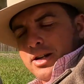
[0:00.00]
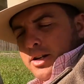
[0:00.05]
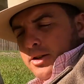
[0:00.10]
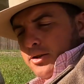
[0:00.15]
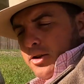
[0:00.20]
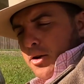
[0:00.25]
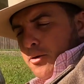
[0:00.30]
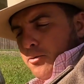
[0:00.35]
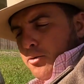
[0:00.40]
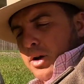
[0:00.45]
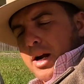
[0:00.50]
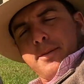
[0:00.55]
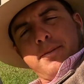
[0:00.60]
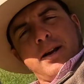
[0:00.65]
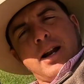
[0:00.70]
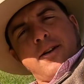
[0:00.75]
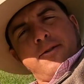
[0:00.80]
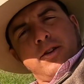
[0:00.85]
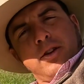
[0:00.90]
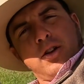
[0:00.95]
So we're happy
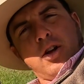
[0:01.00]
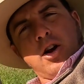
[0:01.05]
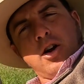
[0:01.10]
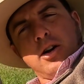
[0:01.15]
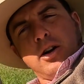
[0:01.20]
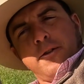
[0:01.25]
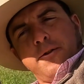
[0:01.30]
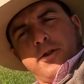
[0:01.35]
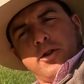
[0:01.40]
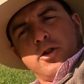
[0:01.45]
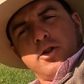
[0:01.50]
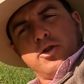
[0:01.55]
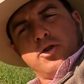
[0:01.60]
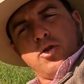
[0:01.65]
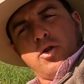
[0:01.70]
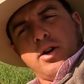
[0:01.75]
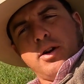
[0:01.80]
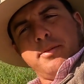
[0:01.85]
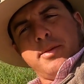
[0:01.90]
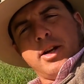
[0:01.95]
to have you along. If you're
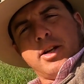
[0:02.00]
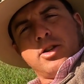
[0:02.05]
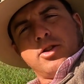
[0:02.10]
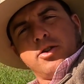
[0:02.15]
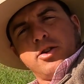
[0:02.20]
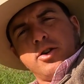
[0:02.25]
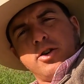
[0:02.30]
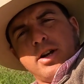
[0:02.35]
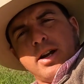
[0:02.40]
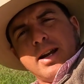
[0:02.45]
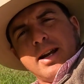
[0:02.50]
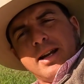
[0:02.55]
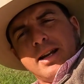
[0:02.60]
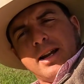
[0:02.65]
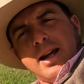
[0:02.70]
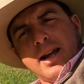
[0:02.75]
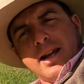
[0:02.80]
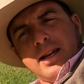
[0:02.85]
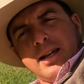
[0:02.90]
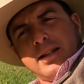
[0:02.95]
enjoying, make sure you're hitting
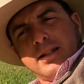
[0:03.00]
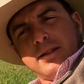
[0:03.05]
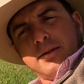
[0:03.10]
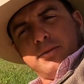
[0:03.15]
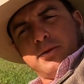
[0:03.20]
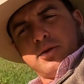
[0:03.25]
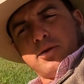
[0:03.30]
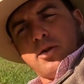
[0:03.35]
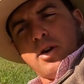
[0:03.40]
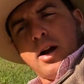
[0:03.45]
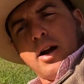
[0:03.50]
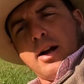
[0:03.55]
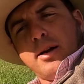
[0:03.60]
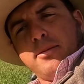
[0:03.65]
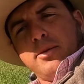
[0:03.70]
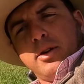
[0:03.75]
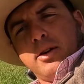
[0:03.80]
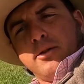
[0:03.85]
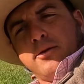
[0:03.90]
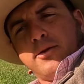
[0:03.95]
like and subscribe.
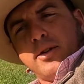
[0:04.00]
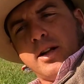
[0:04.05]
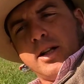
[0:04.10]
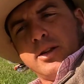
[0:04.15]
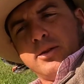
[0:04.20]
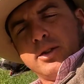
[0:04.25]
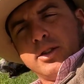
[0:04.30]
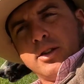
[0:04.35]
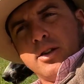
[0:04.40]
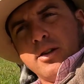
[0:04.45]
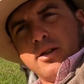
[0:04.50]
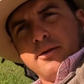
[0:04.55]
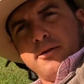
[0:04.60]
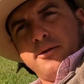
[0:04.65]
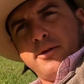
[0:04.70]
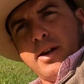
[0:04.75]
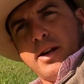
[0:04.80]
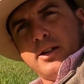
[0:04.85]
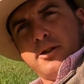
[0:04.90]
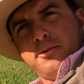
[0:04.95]
You can follow us on
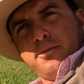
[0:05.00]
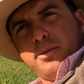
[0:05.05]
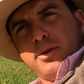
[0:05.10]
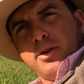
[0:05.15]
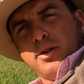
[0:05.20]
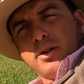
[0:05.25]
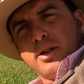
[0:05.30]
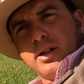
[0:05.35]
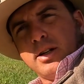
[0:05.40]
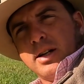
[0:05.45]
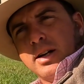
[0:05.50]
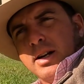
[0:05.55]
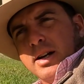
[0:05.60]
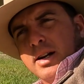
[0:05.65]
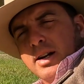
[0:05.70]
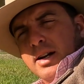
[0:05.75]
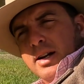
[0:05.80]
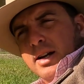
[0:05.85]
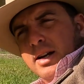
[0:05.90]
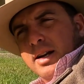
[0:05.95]
Facebook
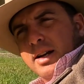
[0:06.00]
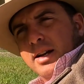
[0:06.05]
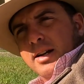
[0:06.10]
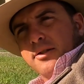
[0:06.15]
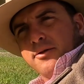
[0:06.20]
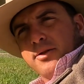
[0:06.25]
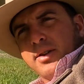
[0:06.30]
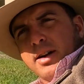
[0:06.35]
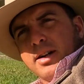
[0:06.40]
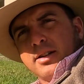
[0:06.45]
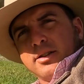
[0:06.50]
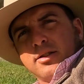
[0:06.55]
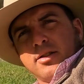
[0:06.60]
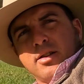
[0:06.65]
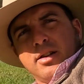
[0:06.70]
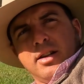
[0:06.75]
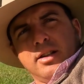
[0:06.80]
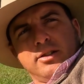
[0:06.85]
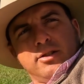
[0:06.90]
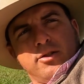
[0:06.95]
and find us
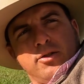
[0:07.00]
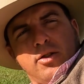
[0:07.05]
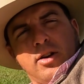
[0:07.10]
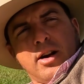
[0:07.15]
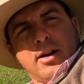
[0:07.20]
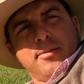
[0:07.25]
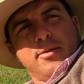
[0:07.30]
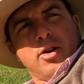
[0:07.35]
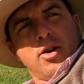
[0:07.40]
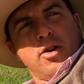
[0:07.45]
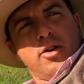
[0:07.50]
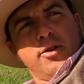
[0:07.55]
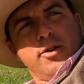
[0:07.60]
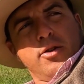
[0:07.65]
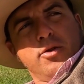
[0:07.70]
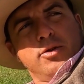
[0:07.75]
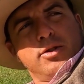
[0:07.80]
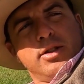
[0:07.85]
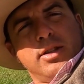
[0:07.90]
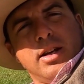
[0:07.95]
on Instagram and all
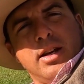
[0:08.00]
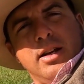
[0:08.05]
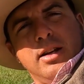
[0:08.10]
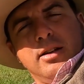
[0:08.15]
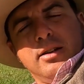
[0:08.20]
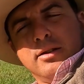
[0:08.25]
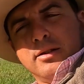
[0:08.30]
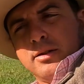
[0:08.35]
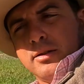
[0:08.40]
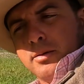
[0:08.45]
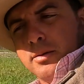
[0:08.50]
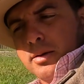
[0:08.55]
those things.